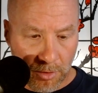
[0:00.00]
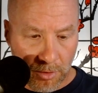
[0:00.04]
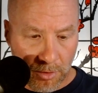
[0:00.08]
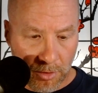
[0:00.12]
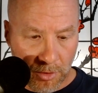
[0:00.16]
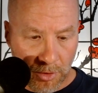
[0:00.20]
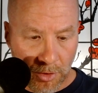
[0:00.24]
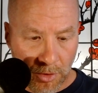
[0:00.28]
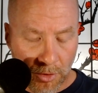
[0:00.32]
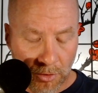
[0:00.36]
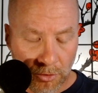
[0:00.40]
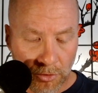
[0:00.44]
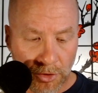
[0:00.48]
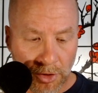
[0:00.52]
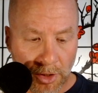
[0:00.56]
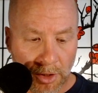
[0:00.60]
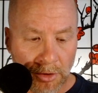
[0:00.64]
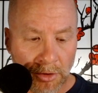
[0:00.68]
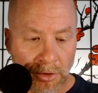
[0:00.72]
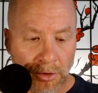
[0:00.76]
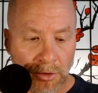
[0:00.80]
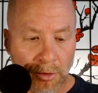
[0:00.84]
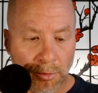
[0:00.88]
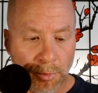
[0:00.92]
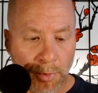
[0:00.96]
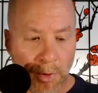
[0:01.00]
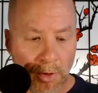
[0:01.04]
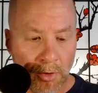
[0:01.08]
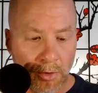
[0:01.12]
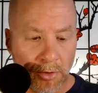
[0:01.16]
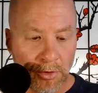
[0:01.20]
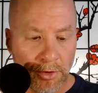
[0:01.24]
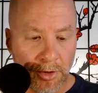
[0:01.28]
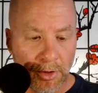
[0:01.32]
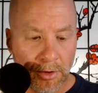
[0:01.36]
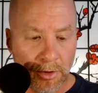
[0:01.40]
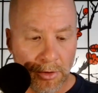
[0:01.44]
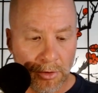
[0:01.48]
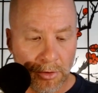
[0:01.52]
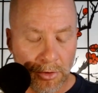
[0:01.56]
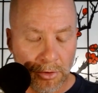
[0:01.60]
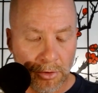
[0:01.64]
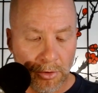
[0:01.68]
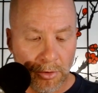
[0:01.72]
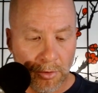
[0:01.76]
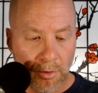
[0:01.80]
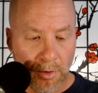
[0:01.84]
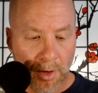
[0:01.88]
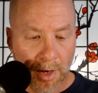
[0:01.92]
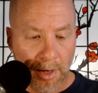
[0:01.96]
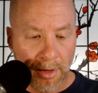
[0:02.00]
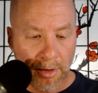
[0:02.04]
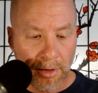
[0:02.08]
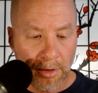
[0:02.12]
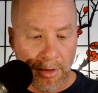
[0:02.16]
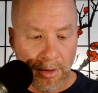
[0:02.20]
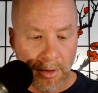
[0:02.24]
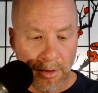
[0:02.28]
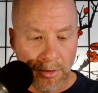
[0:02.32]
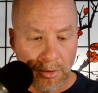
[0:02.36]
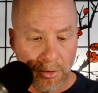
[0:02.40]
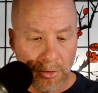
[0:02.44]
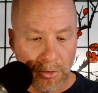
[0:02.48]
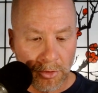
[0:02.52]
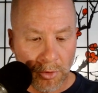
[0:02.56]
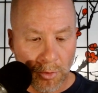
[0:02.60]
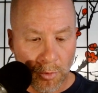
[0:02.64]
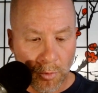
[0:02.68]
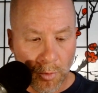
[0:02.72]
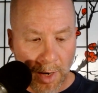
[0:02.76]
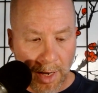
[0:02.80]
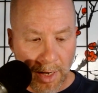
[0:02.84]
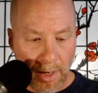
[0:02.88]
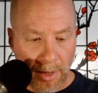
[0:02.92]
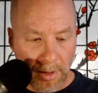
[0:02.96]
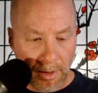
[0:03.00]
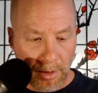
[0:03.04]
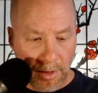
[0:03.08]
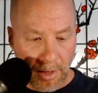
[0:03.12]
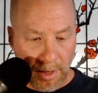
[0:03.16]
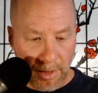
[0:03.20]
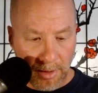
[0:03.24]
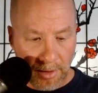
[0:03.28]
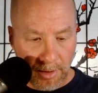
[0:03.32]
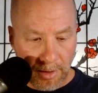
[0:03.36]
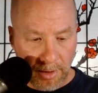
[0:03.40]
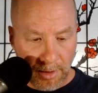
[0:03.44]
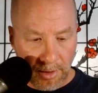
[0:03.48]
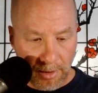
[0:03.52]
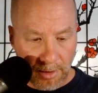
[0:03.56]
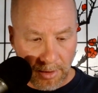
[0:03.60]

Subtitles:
juxtaposing the two, I think there's a way to then get a